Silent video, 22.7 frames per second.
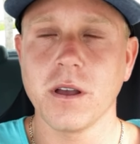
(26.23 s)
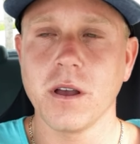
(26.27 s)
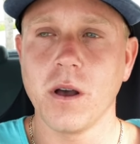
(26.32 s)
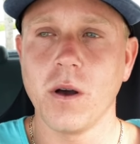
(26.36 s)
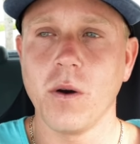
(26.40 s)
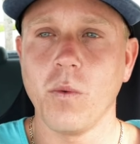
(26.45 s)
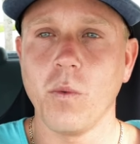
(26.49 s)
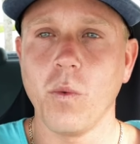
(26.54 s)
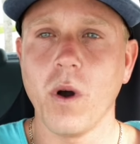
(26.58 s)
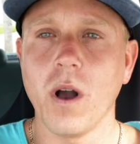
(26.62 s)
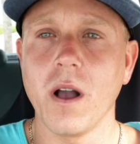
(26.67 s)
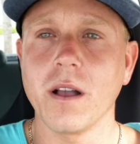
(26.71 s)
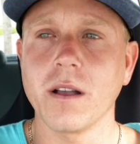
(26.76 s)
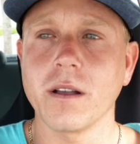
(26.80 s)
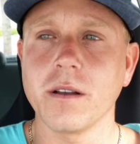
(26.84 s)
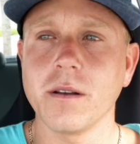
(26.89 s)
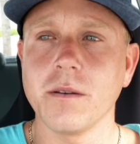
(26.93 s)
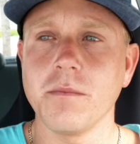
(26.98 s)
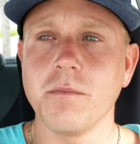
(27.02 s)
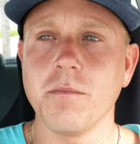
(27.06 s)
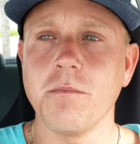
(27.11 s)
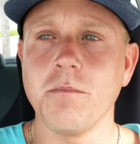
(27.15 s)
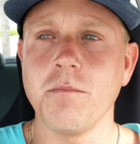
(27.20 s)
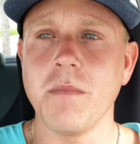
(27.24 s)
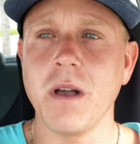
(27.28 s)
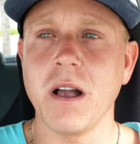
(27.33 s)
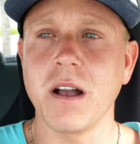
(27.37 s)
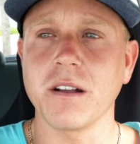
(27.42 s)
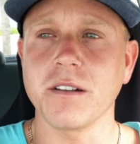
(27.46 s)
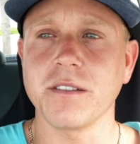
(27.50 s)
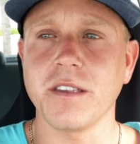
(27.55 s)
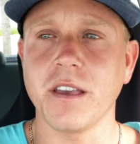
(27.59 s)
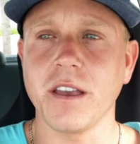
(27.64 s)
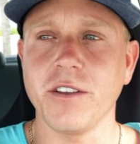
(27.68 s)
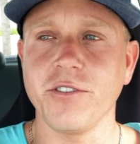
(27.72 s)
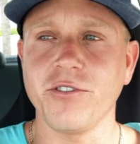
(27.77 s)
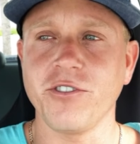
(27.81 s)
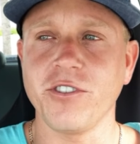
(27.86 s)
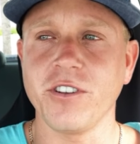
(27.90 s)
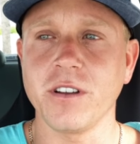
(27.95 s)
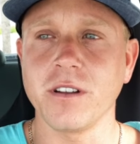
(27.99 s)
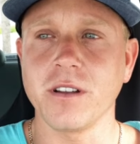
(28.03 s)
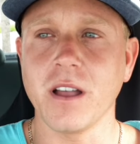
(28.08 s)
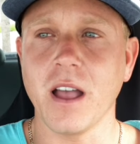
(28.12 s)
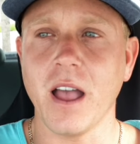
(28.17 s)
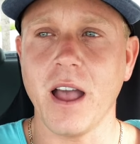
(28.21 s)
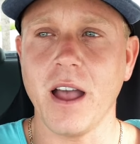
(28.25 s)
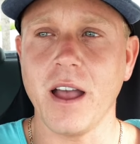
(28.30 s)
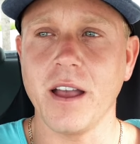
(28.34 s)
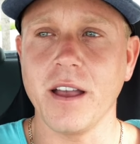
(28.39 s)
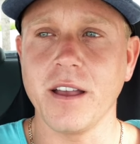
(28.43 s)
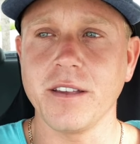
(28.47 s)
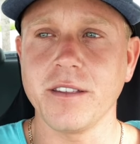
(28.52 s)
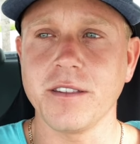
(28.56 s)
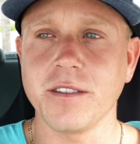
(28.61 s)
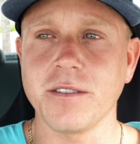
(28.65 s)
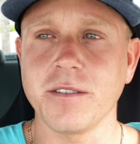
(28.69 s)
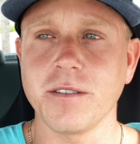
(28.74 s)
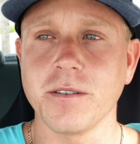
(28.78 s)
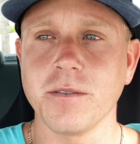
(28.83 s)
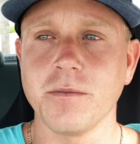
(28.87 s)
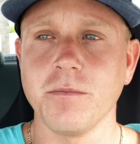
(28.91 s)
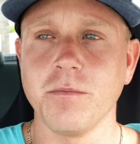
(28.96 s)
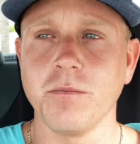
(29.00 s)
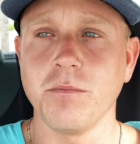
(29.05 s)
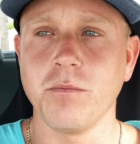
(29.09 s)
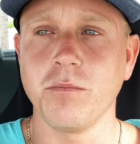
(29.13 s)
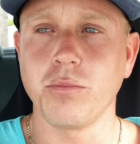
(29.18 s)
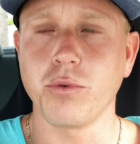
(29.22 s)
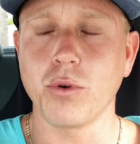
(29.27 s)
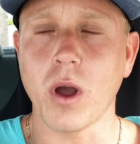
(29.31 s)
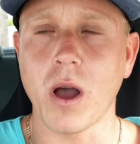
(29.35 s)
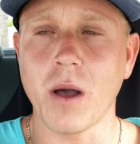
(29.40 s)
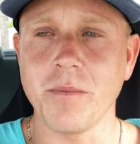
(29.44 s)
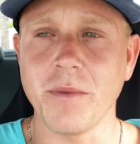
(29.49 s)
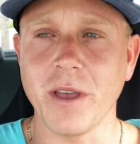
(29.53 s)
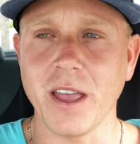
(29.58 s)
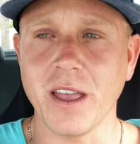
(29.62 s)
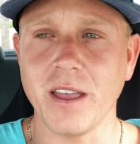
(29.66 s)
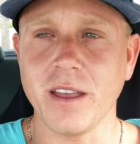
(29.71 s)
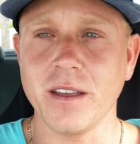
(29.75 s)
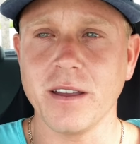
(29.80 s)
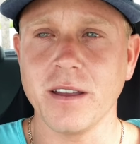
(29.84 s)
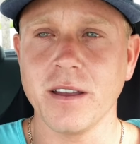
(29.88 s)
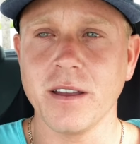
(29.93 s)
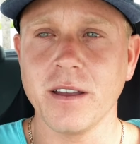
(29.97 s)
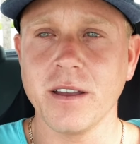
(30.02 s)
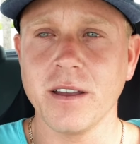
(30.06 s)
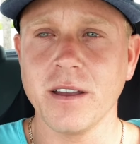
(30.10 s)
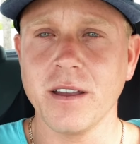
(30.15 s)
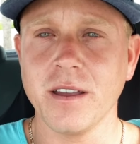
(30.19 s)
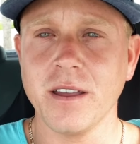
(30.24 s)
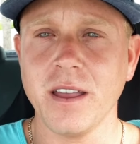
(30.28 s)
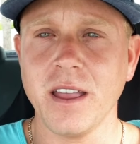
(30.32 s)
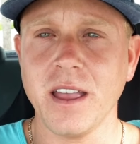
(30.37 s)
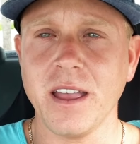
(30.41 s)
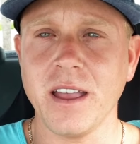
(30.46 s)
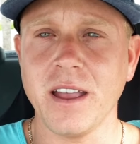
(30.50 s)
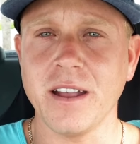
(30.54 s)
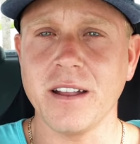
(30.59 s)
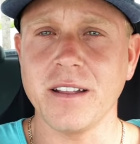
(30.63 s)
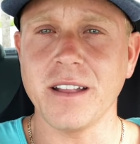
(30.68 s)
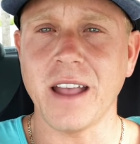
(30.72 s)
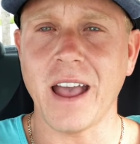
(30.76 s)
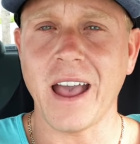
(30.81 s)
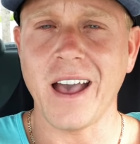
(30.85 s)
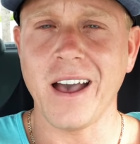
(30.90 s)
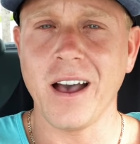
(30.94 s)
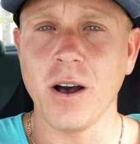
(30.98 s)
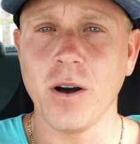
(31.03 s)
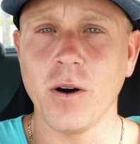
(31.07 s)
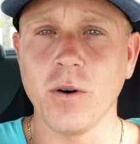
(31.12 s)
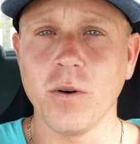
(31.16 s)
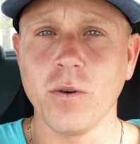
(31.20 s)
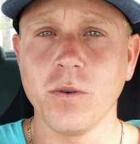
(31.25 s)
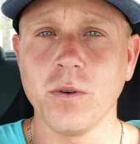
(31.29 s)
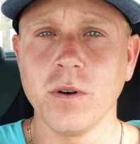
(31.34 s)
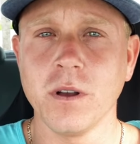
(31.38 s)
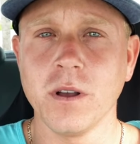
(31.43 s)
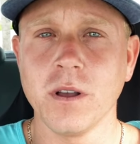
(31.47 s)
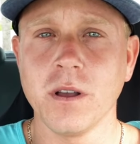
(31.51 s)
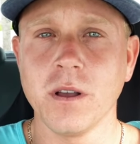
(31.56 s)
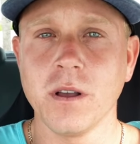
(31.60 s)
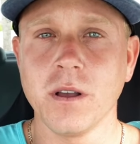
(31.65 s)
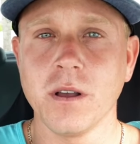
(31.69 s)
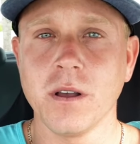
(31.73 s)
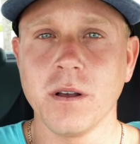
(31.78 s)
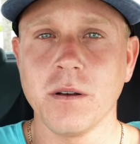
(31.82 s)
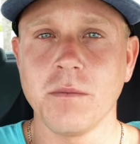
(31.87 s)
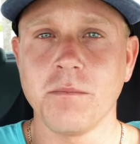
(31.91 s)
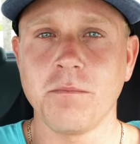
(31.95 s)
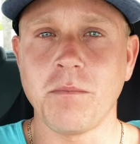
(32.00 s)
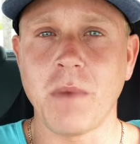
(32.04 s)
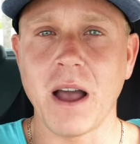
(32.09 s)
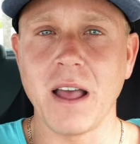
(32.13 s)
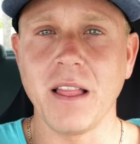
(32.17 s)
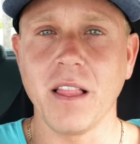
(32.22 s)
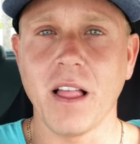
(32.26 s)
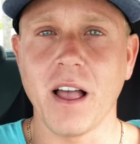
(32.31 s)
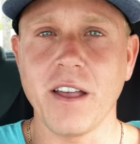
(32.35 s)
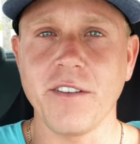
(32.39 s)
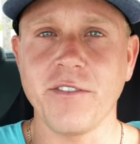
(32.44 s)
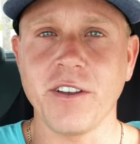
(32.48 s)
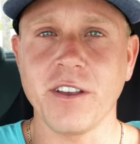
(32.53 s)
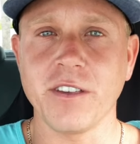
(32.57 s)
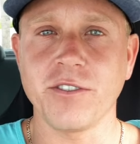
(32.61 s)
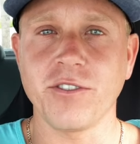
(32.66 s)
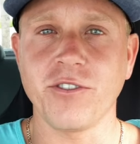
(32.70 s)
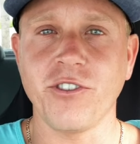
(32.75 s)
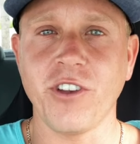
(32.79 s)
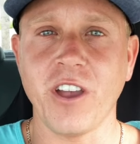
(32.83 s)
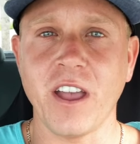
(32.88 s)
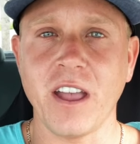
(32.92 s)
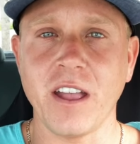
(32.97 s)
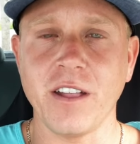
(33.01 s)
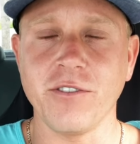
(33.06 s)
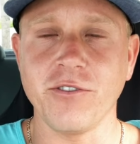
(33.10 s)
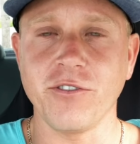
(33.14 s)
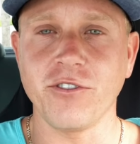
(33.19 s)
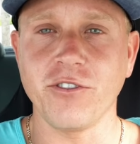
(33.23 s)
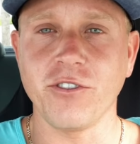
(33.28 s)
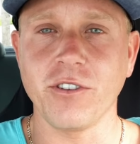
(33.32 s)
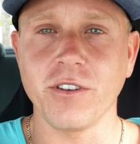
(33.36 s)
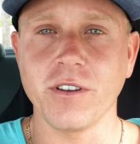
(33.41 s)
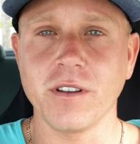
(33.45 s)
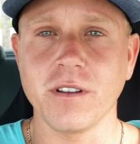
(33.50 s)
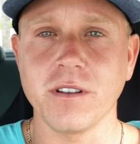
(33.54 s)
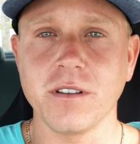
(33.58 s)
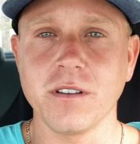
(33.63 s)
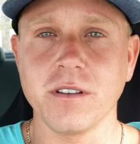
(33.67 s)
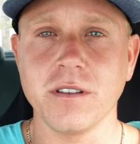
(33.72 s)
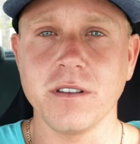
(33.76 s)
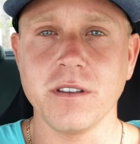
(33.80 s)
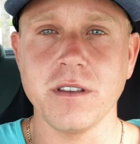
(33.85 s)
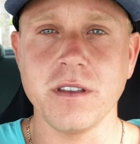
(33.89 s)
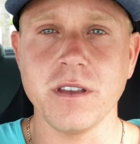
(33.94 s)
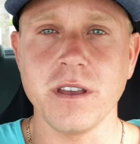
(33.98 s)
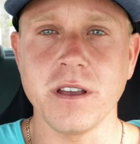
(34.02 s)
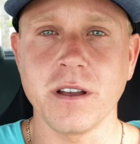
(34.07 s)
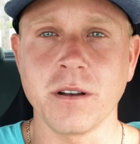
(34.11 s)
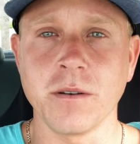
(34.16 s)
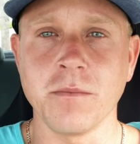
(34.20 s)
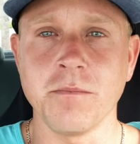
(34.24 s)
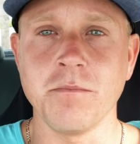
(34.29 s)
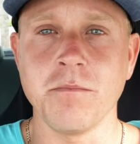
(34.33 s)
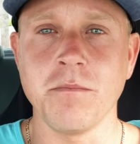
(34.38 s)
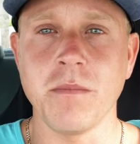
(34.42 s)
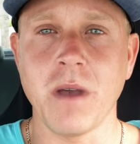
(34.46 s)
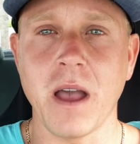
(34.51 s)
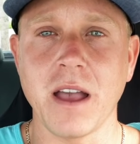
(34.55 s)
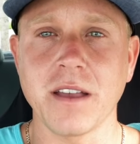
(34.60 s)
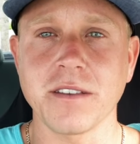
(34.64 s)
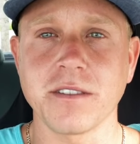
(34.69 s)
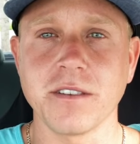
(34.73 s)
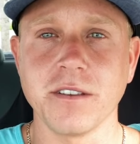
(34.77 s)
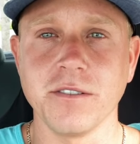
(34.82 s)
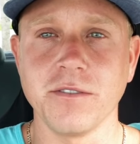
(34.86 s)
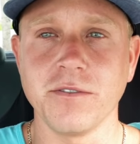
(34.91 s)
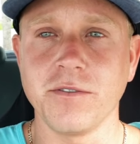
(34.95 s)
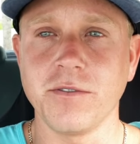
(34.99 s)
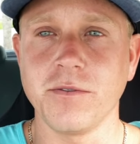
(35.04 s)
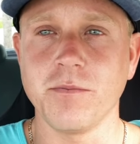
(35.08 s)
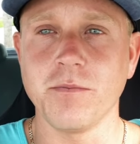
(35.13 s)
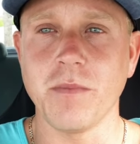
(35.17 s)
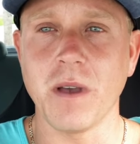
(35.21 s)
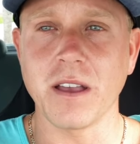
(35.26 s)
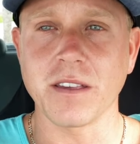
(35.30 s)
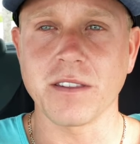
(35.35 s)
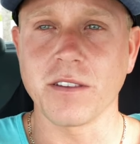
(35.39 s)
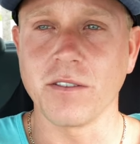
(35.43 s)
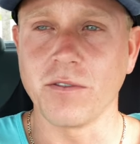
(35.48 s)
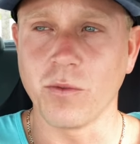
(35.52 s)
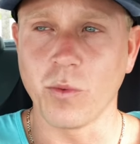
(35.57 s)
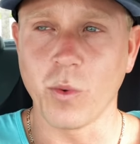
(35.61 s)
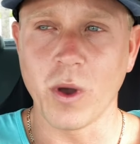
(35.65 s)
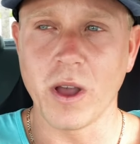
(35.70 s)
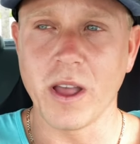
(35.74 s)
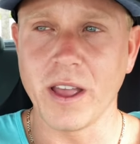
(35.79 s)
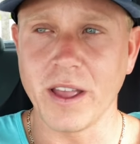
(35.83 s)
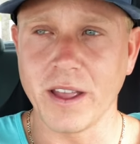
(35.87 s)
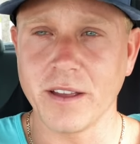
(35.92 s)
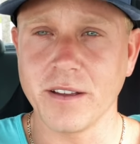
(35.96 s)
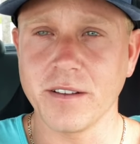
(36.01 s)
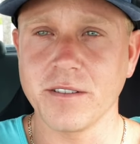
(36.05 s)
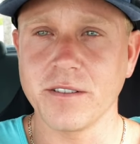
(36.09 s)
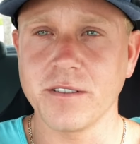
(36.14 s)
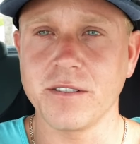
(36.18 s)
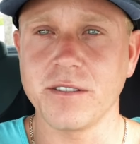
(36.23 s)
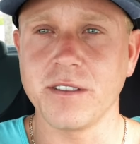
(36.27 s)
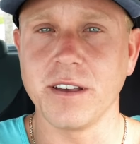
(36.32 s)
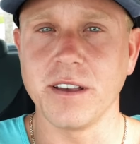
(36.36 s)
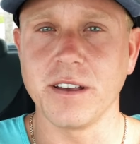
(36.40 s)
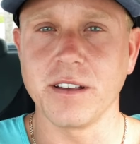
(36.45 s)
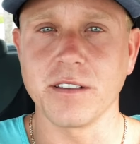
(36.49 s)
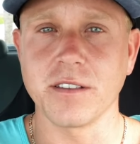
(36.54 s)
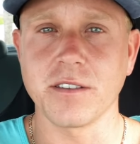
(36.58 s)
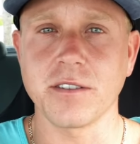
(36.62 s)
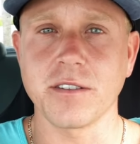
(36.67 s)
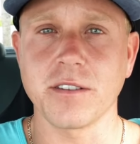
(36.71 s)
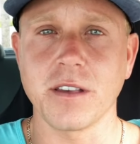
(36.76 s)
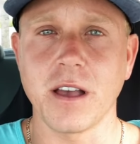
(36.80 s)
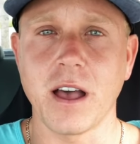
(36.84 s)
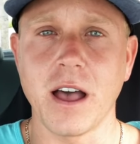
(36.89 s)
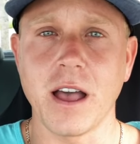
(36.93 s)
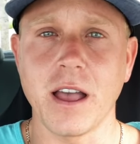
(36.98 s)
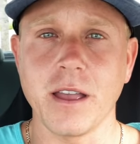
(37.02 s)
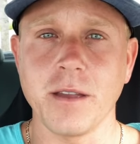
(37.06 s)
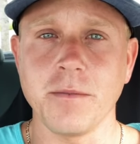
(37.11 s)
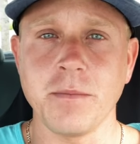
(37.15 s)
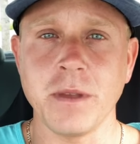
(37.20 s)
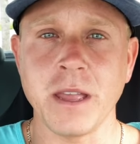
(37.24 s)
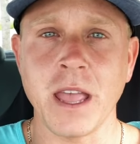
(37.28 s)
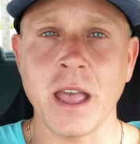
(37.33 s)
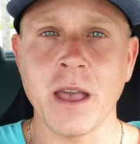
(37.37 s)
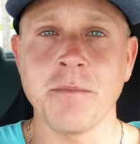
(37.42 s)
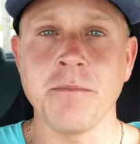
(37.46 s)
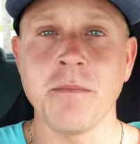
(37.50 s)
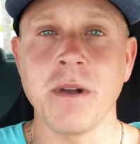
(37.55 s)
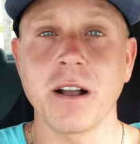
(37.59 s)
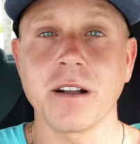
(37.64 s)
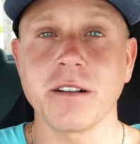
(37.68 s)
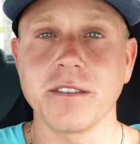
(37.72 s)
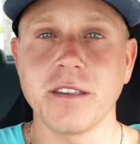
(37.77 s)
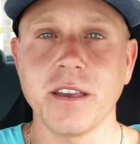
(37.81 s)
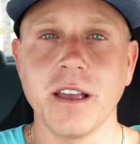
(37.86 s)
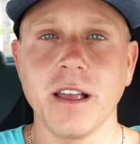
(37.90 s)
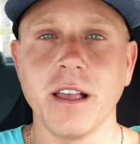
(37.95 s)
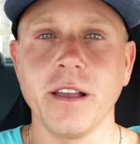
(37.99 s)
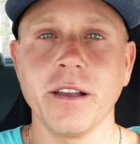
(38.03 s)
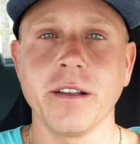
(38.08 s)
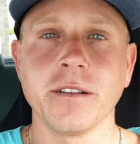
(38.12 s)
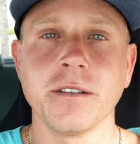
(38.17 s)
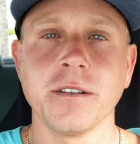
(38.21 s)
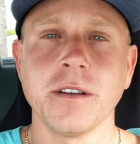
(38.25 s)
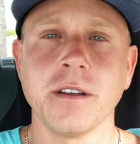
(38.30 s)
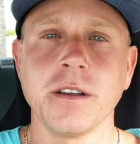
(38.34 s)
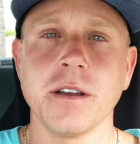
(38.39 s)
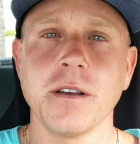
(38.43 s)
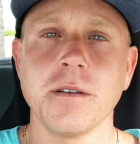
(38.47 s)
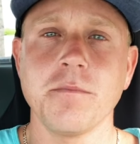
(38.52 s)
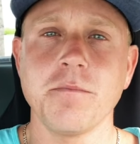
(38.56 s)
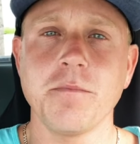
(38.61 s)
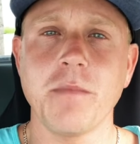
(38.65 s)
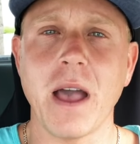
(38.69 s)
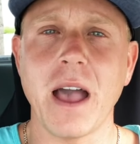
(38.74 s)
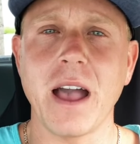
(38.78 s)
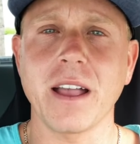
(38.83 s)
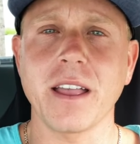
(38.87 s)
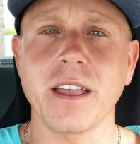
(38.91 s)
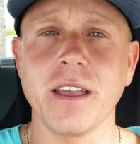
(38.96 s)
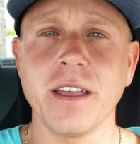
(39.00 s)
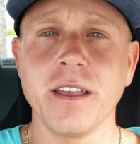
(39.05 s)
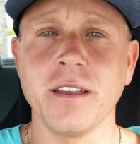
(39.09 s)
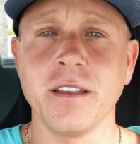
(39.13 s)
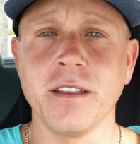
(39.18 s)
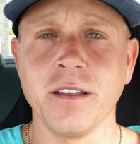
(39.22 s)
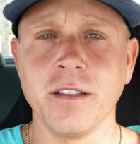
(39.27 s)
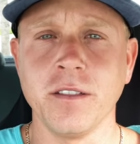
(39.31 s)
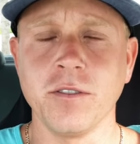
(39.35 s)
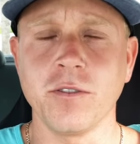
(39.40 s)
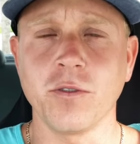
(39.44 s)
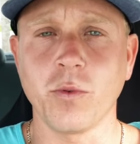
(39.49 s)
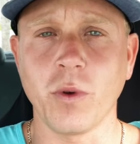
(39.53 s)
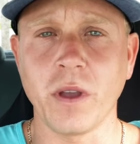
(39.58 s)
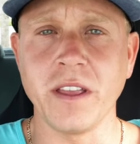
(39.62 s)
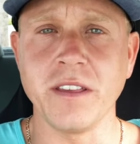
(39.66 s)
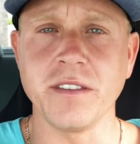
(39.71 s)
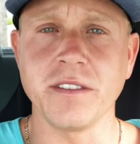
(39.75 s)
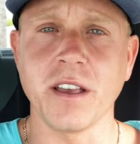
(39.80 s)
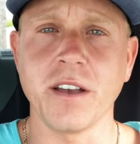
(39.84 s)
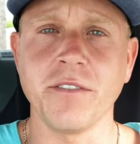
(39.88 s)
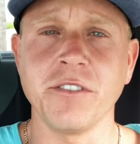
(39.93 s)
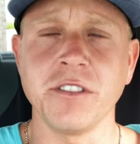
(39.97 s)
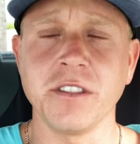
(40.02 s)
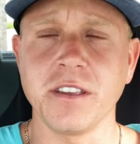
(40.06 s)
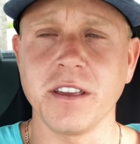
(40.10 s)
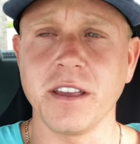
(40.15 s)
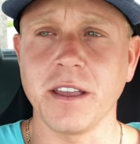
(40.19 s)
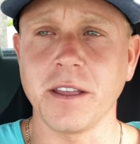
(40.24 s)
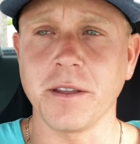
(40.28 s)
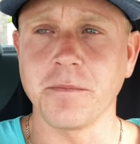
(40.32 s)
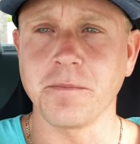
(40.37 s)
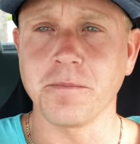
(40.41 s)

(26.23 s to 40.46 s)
what meditation has brought me and how my life has changed in a massive way since I began meditating back in 2017.